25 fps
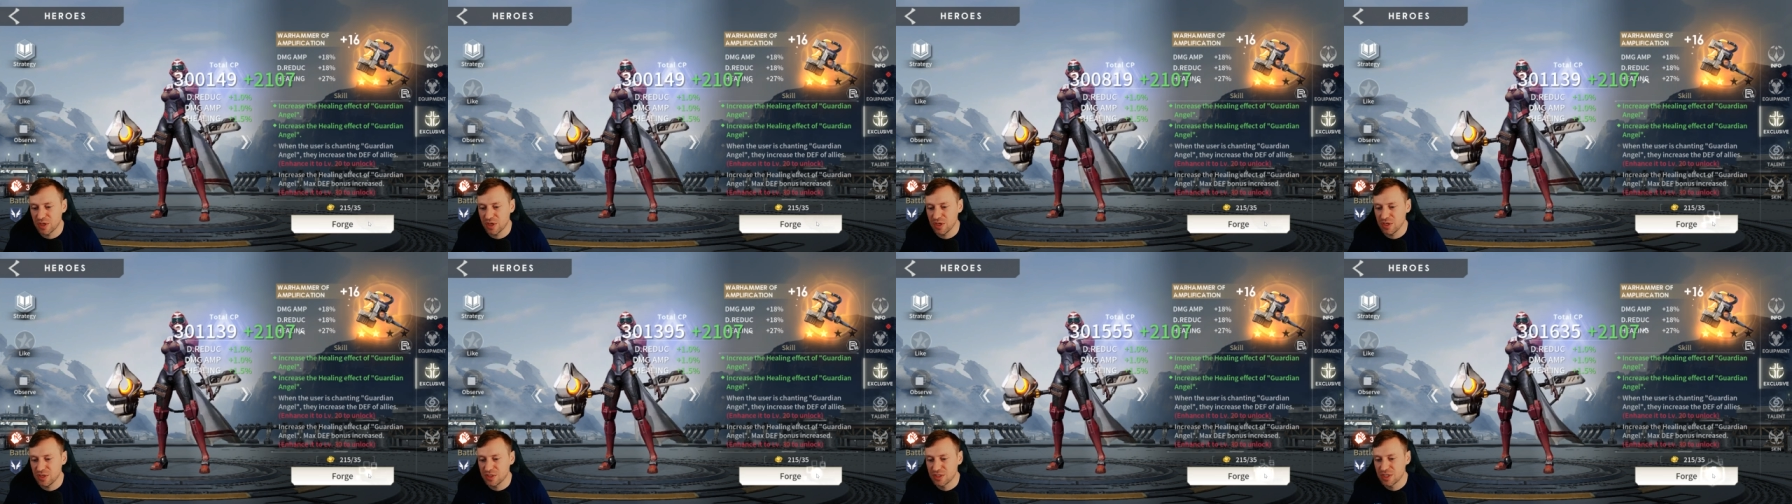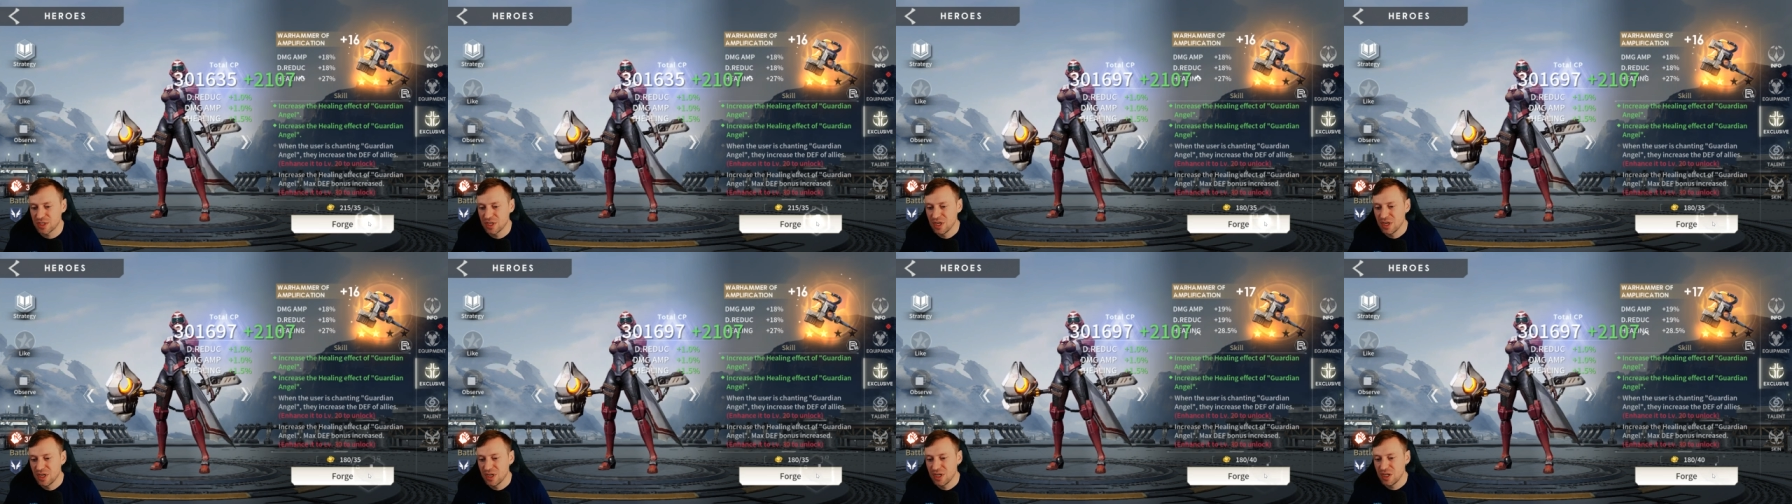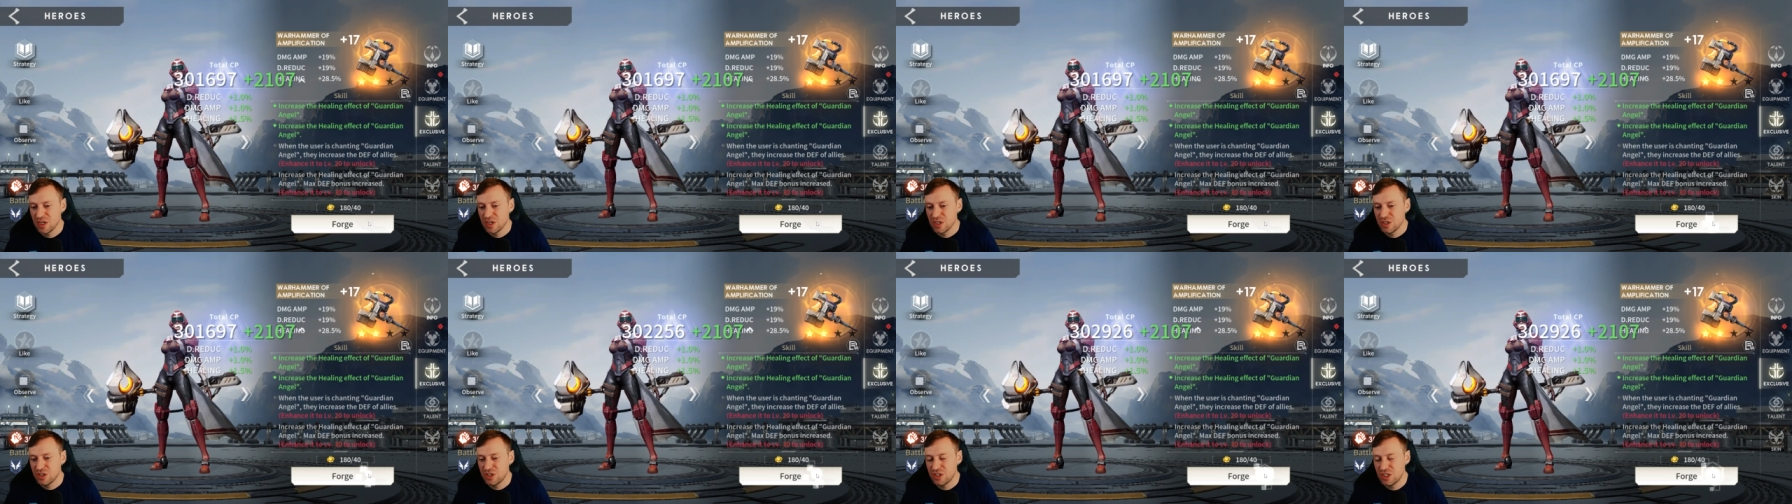because
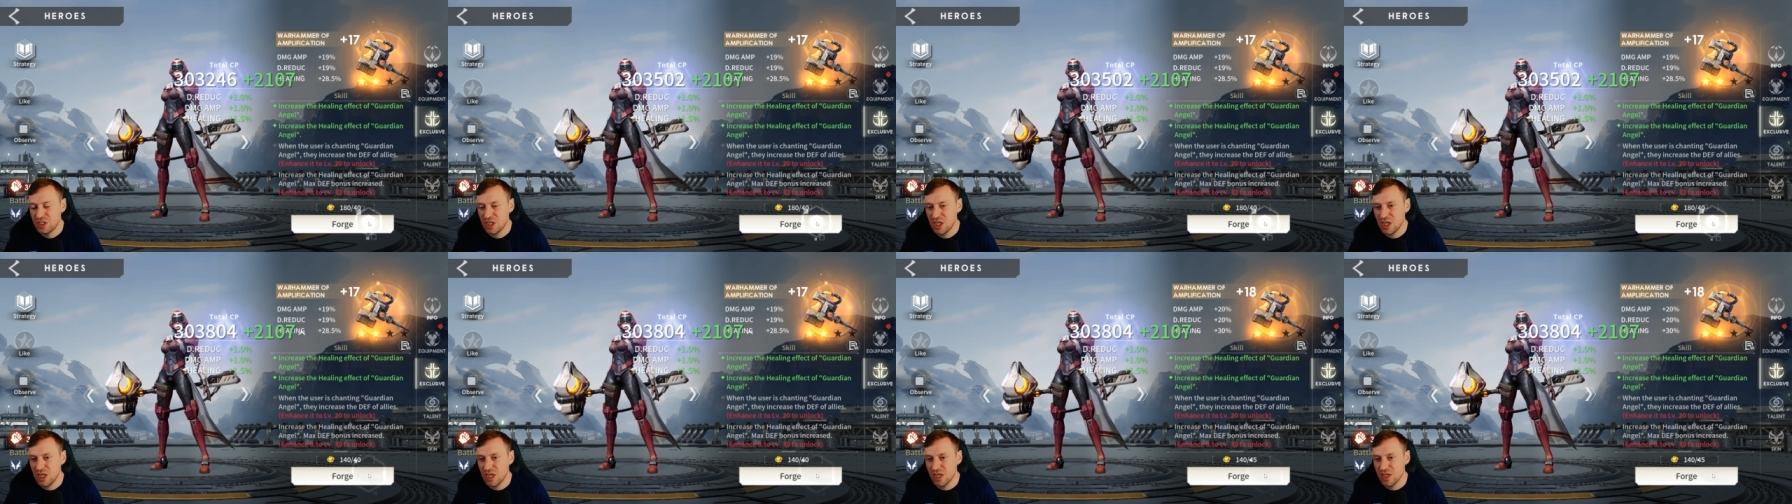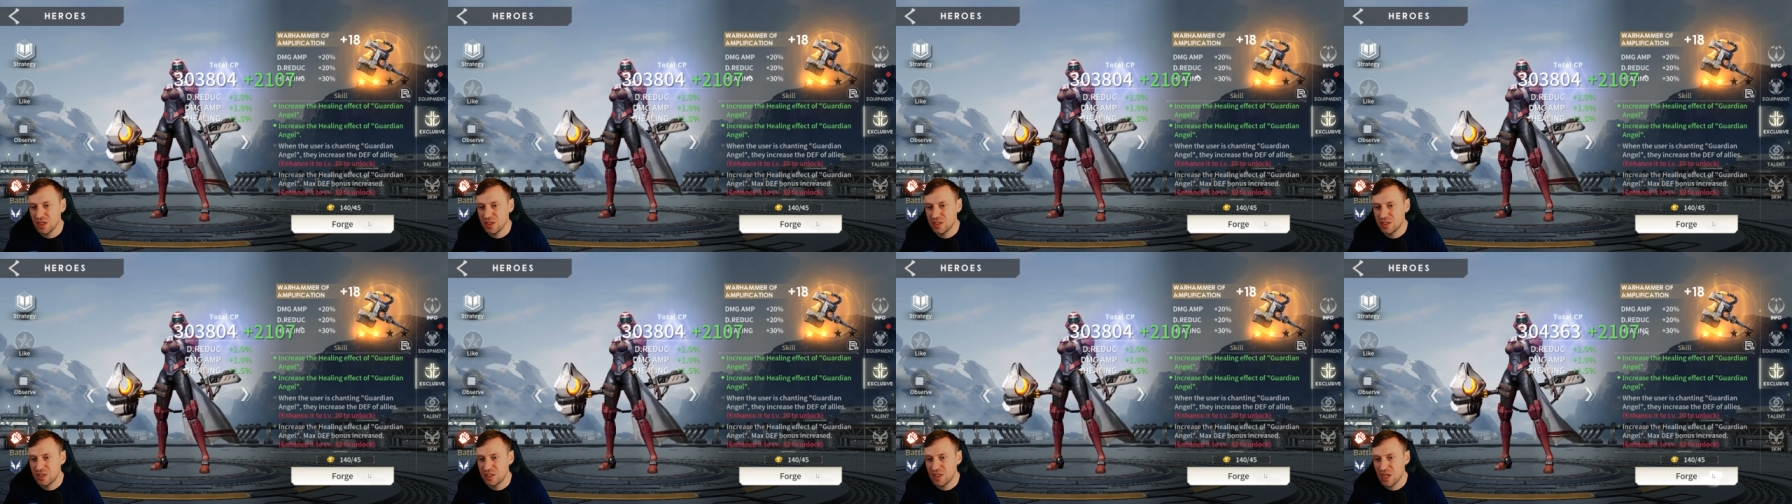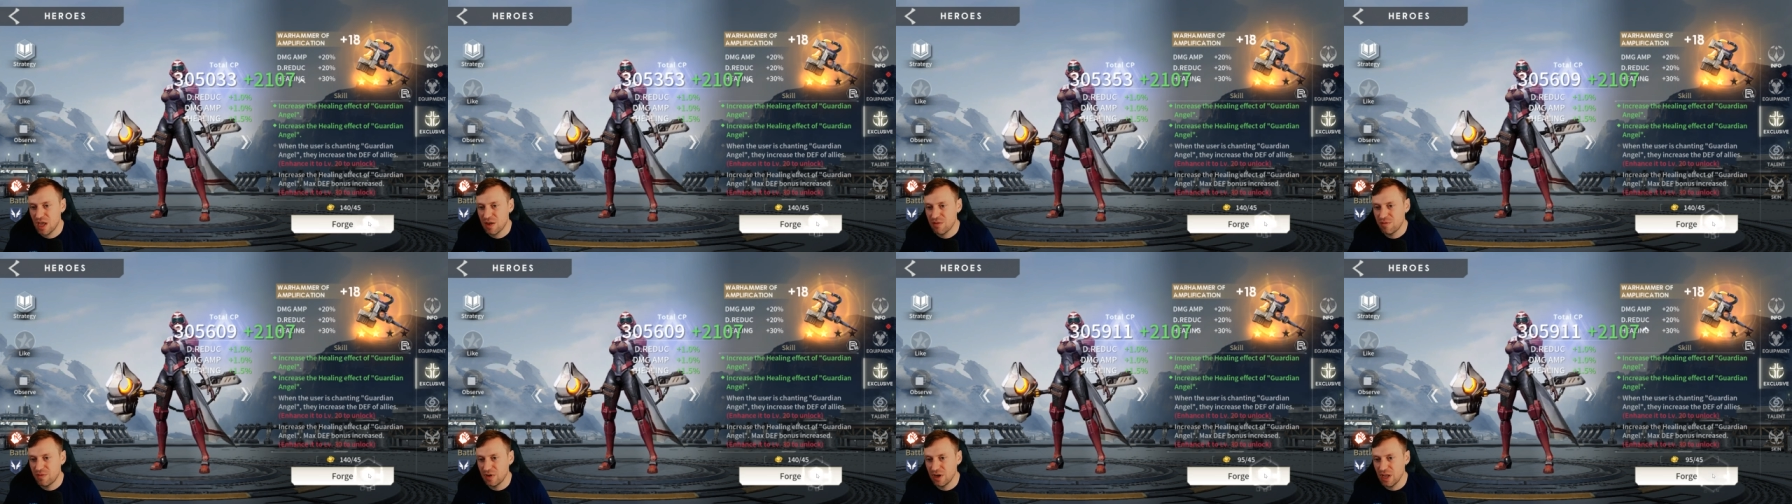she is
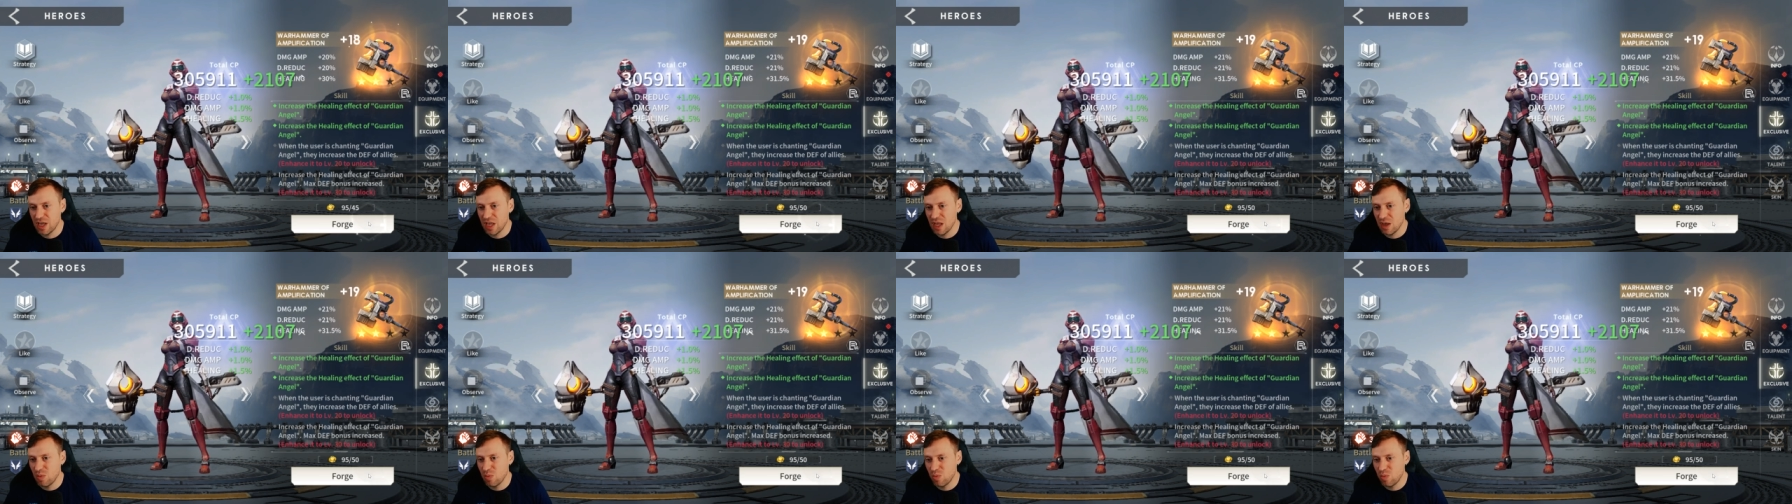definitely